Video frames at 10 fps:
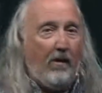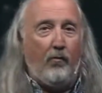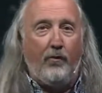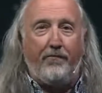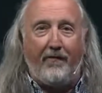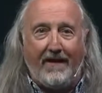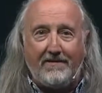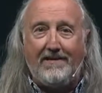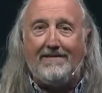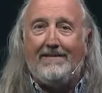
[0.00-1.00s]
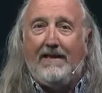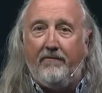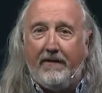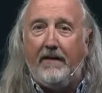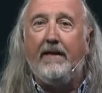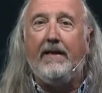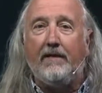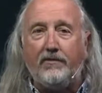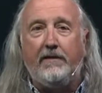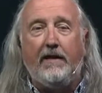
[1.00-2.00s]
reflects his giving. He
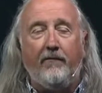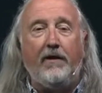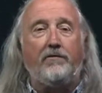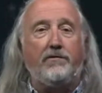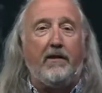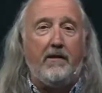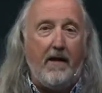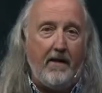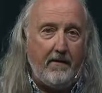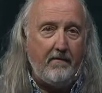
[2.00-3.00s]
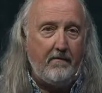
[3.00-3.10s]
has given us the day.